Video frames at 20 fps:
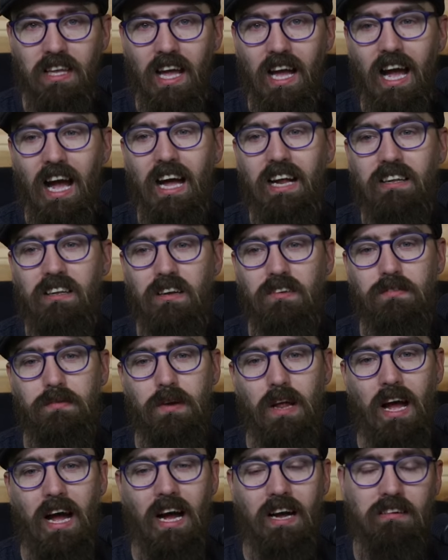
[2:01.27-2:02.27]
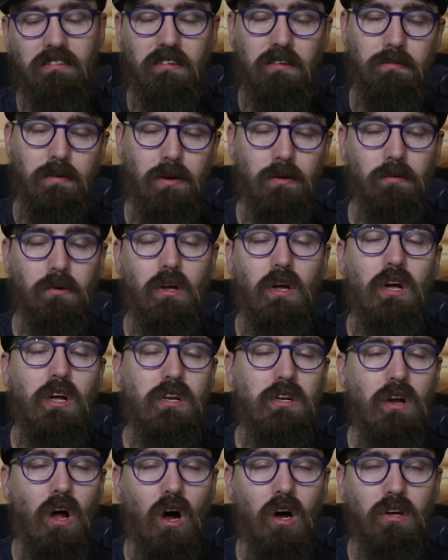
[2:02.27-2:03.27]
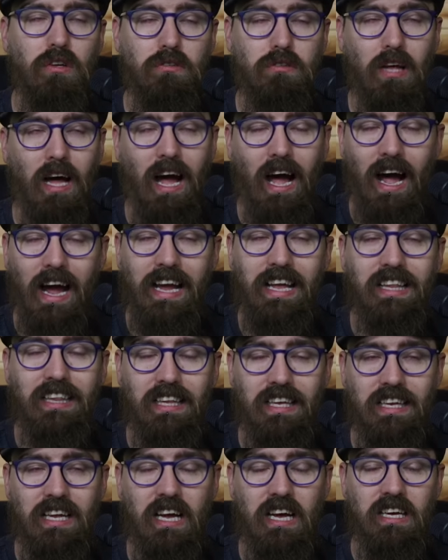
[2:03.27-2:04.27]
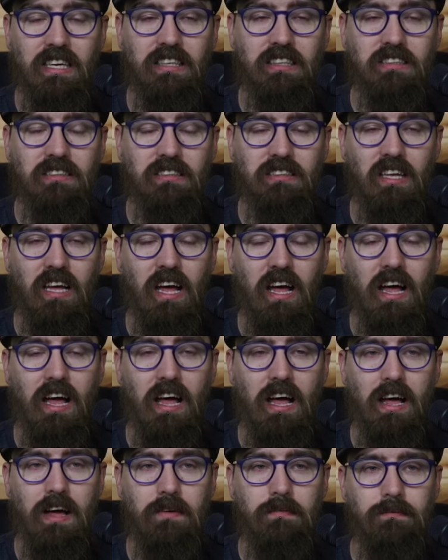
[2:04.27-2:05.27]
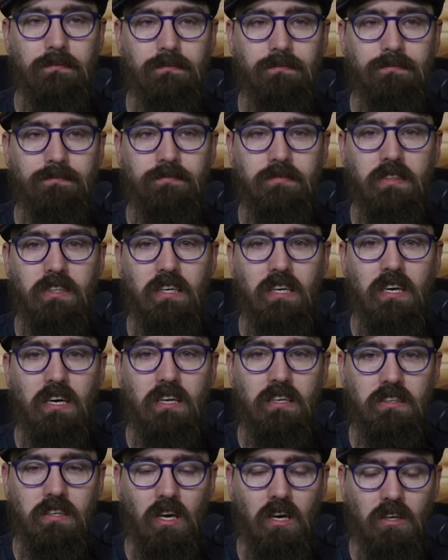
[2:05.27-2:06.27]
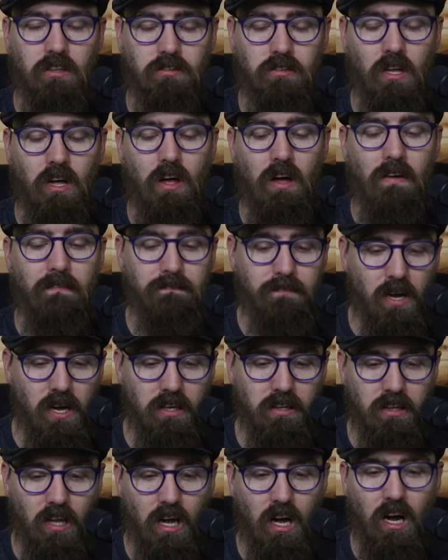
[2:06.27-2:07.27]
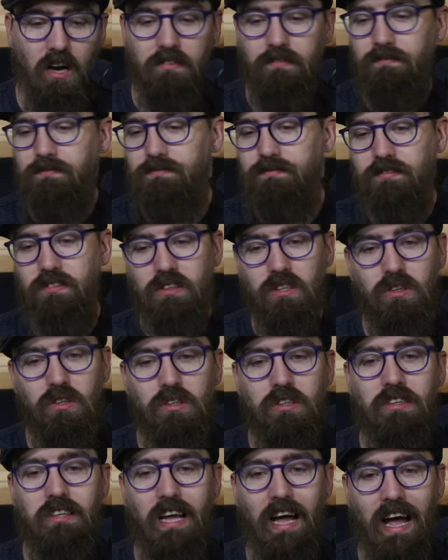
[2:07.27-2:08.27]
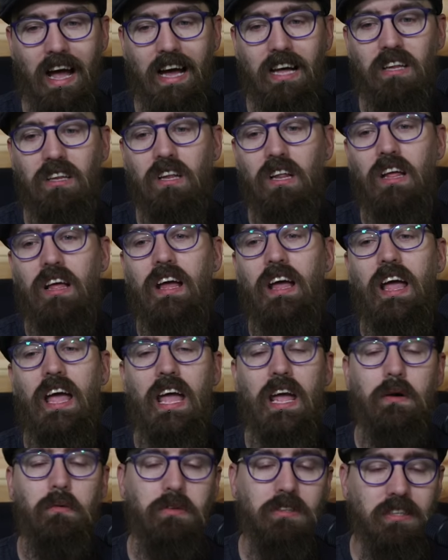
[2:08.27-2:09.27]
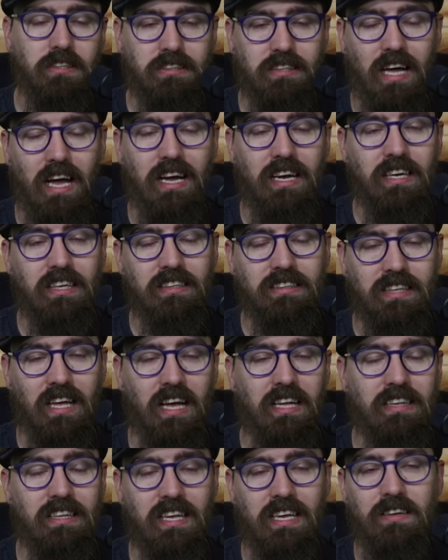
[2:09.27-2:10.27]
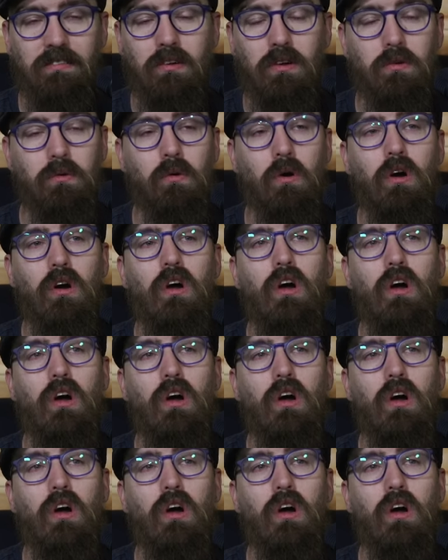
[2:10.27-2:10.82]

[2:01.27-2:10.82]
attribute, not as highly as um, Charles. First half, you could tell it was a set, set of team who